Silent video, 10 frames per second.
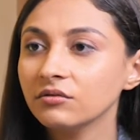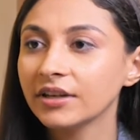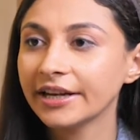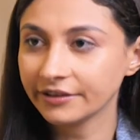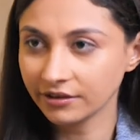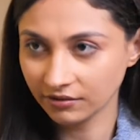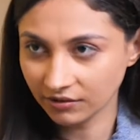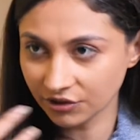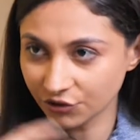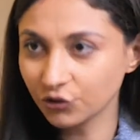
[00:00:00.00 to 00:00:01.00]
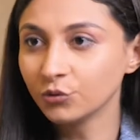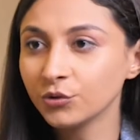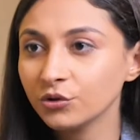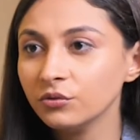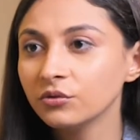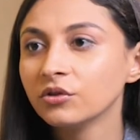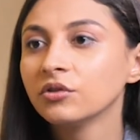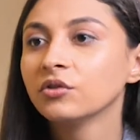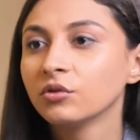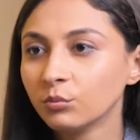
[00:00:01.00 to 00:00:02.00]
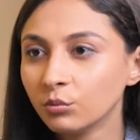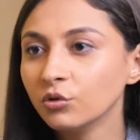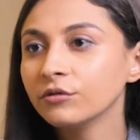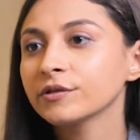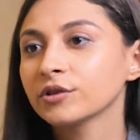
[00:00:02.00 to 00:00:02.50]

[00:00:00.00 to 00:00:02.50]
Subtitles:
let it consume you. Move